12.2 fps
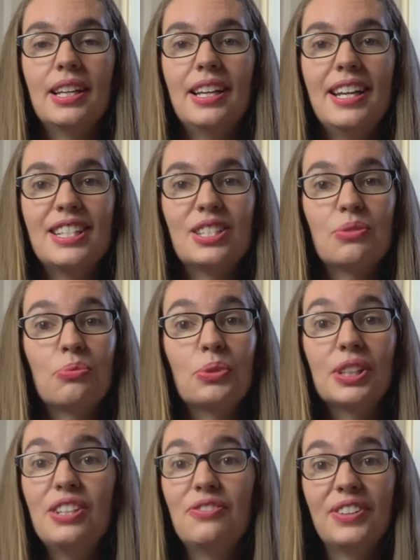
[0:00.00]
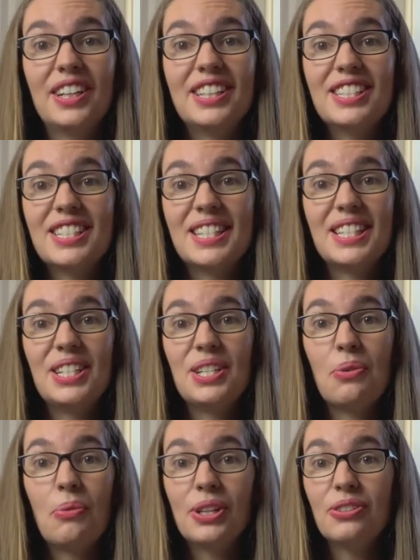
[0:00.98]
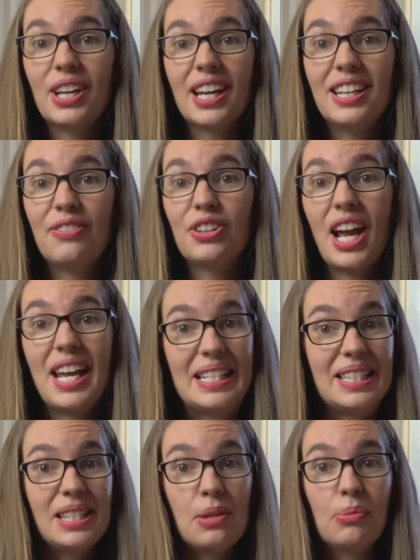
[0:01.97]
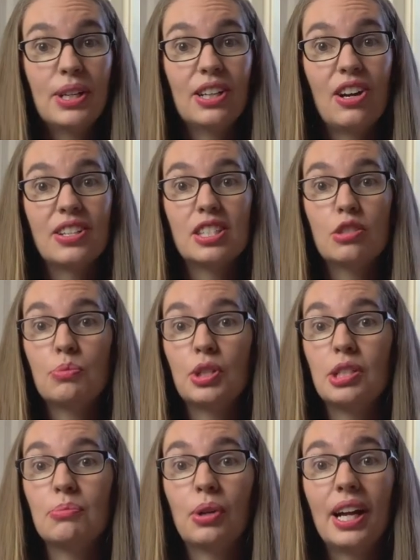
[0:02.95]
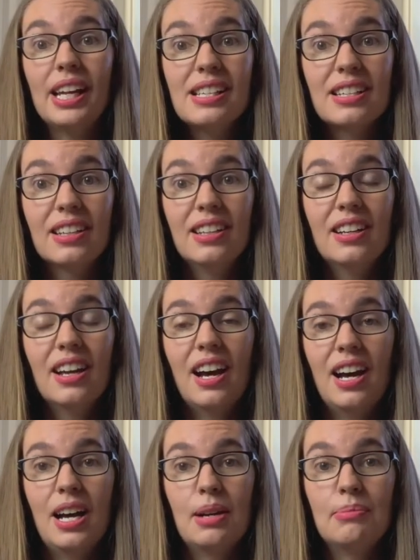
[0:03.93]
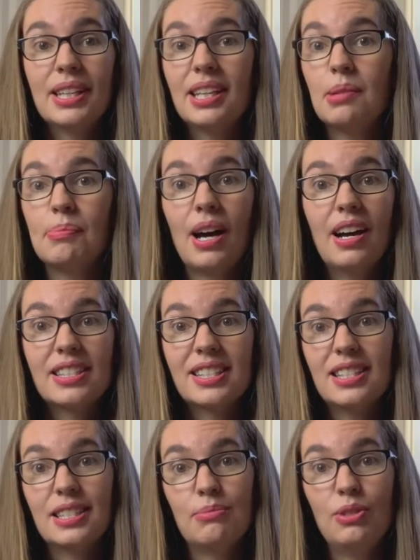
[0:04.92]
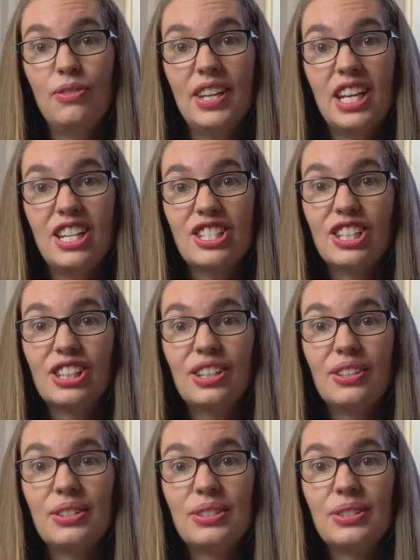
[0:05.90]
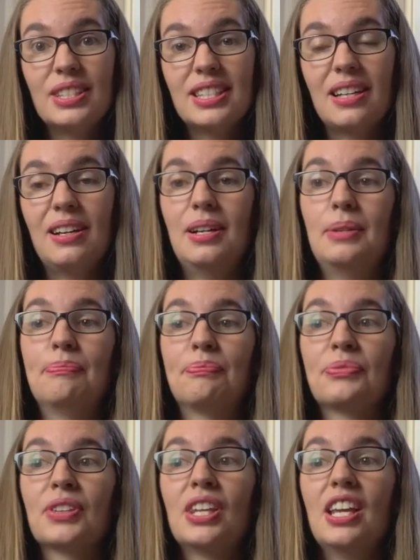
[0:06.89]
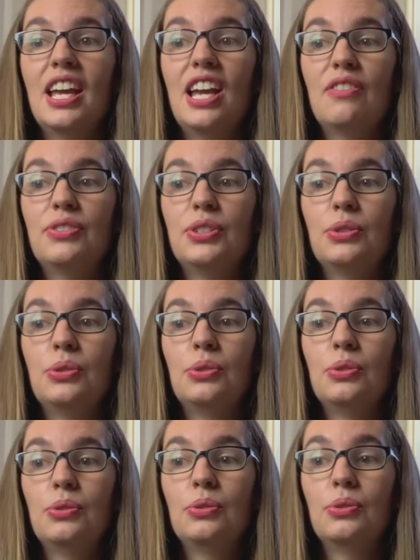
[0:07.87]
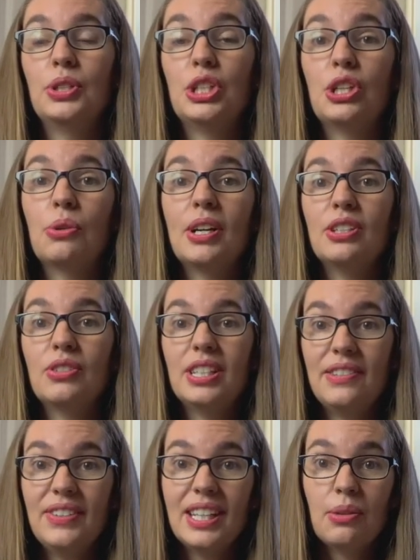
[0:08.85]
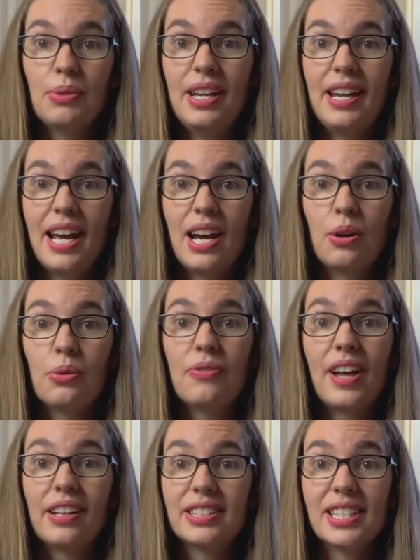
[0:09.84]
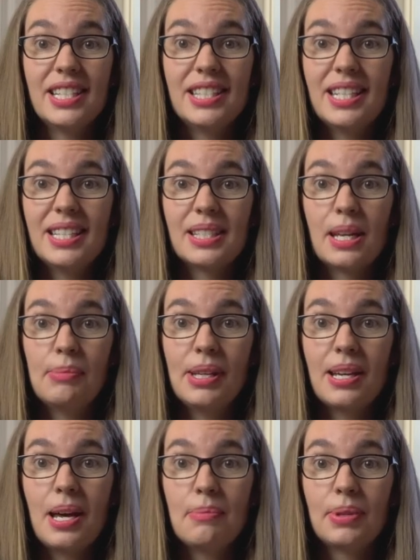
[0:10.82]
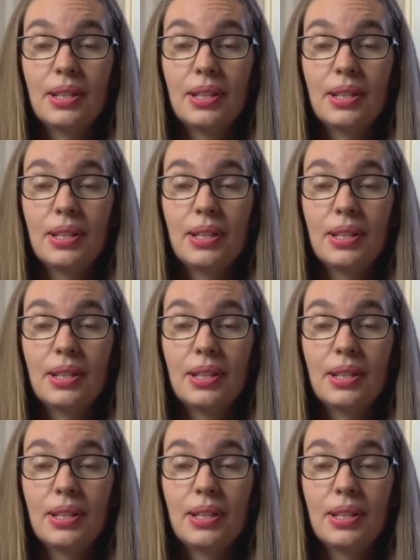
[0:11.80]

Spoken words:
It's really fun to see what you'll get. If you're heading somewhere on spring break, get a box, get some new vacation clothes. If you know what, you can even get one now. Valentine's Day is coming up.